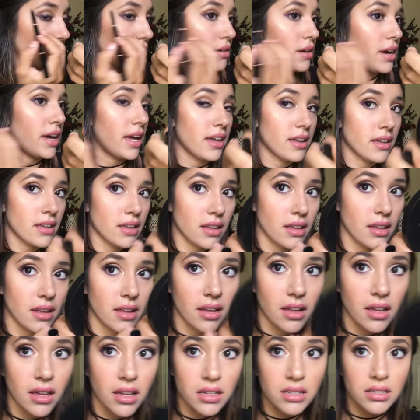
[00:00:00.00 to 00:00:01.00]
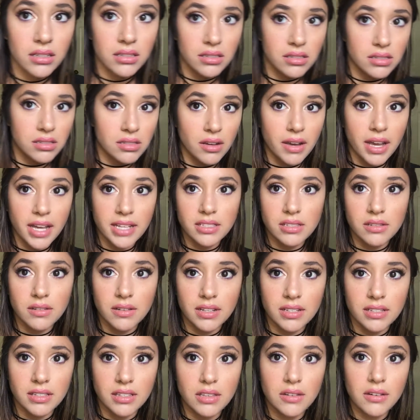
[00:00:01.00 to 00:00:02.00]
Okay, so as you
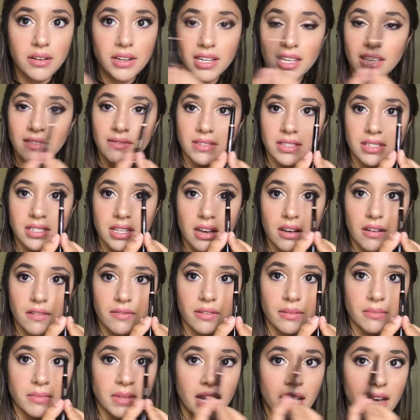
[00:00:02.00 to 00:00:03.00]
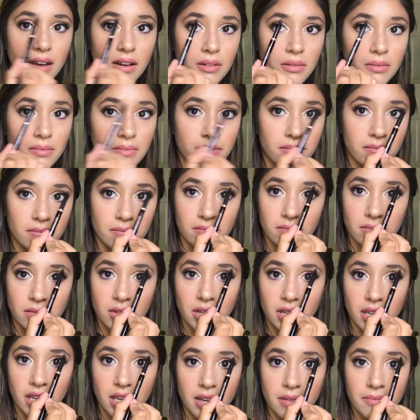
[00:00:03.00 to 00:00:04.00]
can even tell from now,
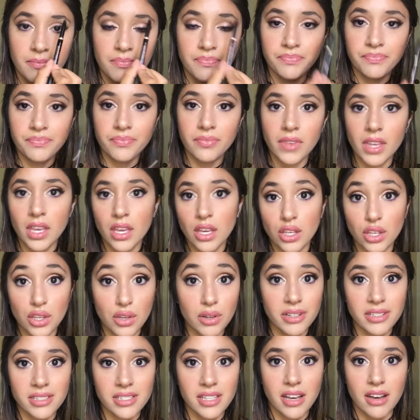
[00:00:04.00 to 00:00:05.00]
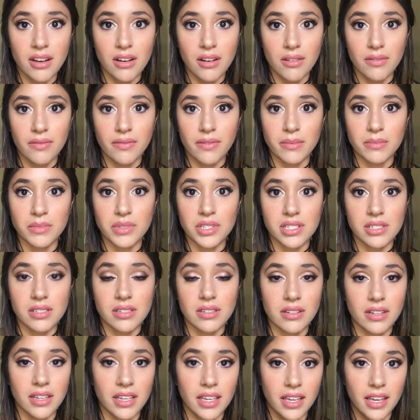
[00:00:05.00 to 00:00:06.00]
you can tell from just
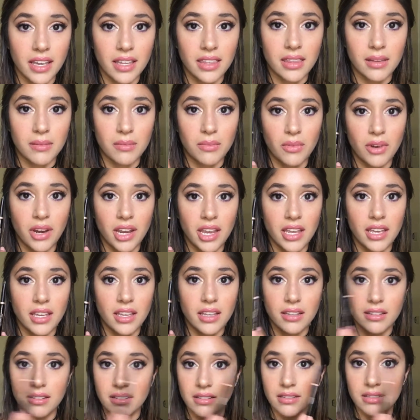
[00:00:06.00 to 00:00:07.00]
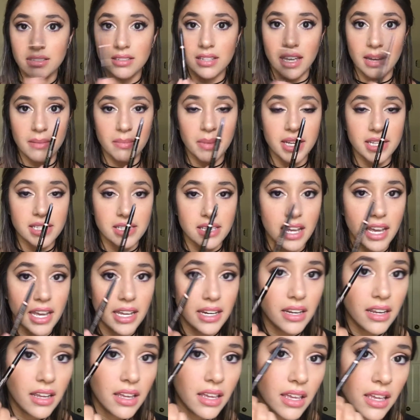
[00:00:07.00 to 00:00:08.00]
looking at them right side by
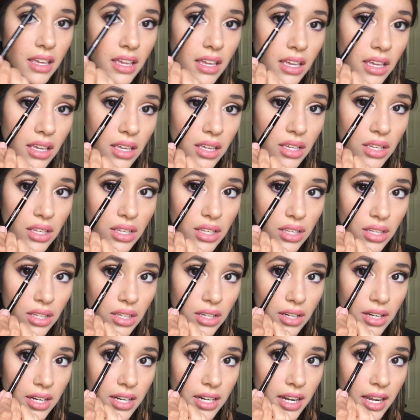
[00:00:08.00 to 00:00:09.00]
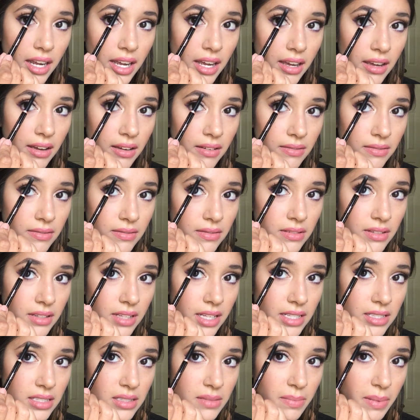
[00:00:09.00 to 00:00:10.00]
side. You're gonna have
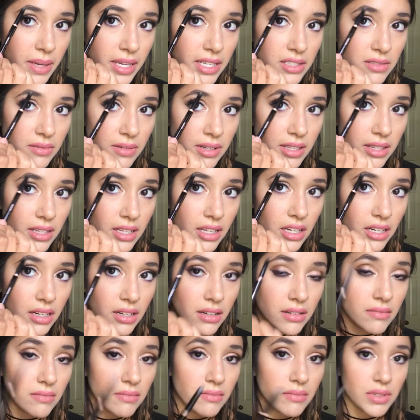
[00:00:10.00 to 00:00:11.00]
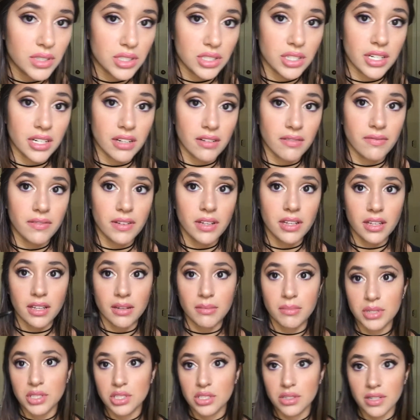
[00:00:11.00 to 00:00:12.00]
that space right there, which you're gonna fill
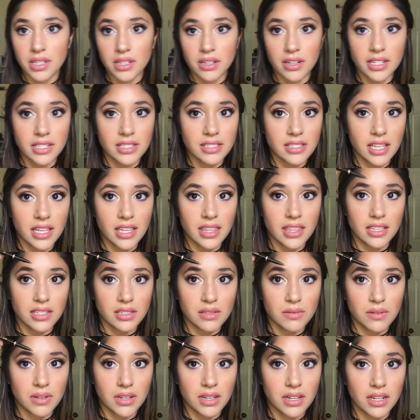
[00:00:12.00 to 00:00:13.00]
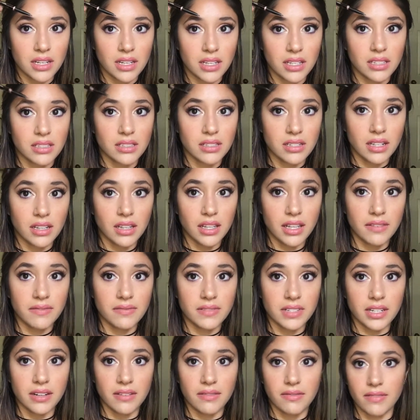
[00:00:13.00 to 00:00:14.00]
in. But you can already see this one is a
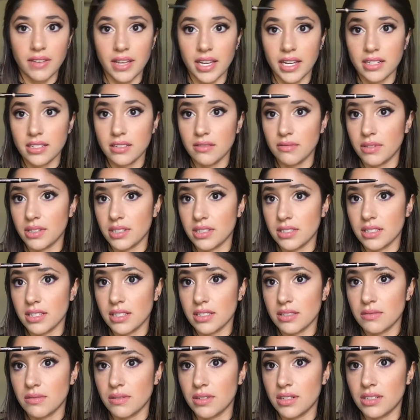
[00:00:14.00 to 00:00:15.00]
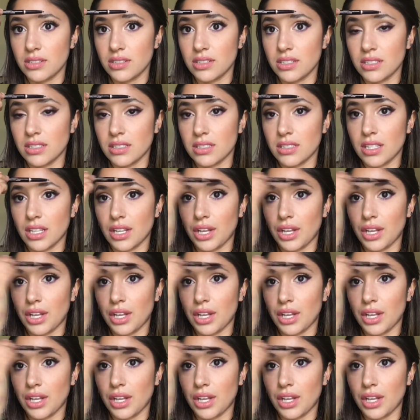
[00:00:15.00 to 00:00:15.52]
lifted effect, whereas this one is just,